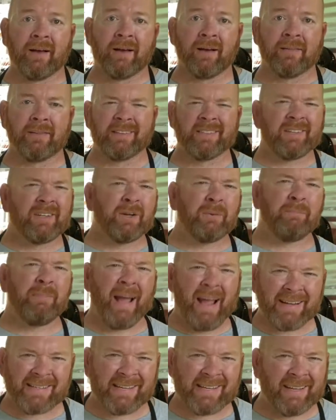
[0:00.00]
these little
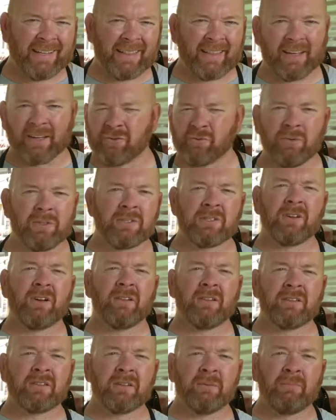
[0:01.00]
basket things. What is
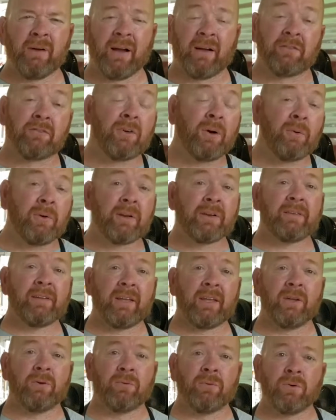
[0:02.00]
all this about? So I want to
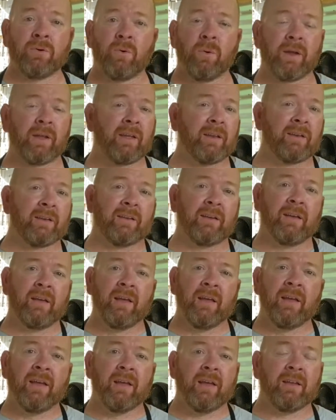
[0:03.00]
take you real quick into
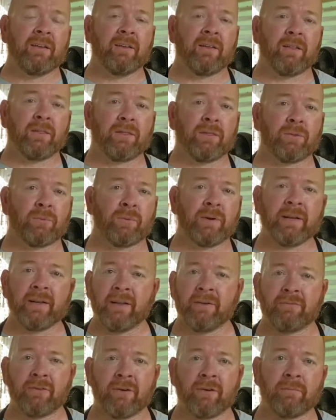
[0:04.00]
3
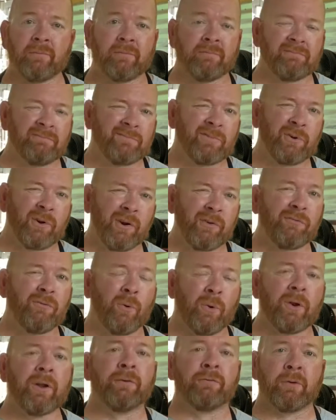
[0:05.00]
or
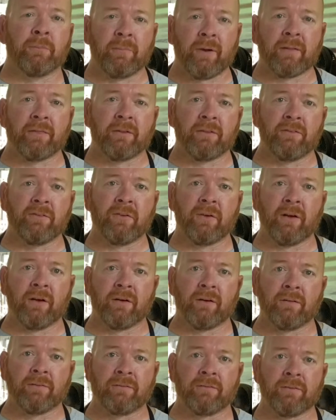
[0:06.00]
4 different methods
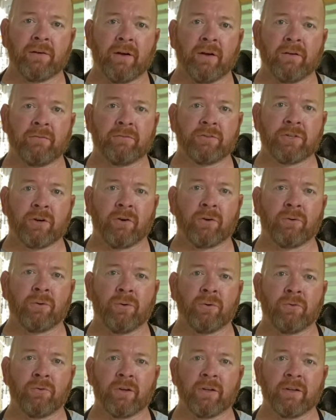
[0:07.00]
of
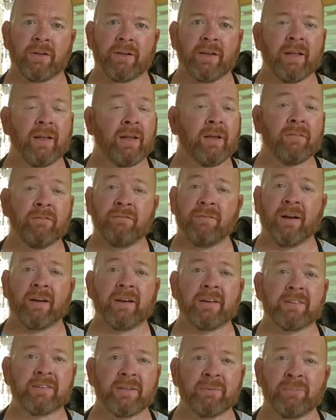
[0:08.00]
charcoal grilling.
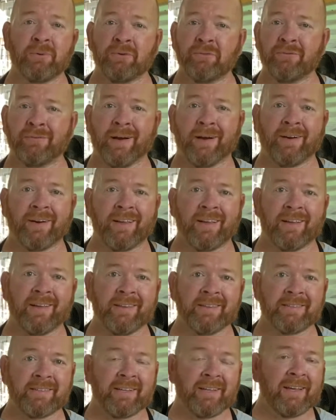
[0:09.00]
Very simple, very
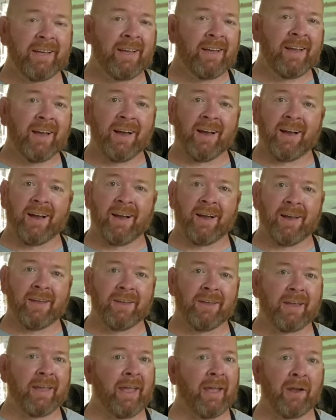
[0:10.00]
easy.
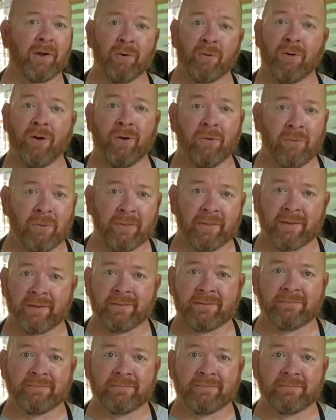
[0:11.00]
You can't go wrong with it.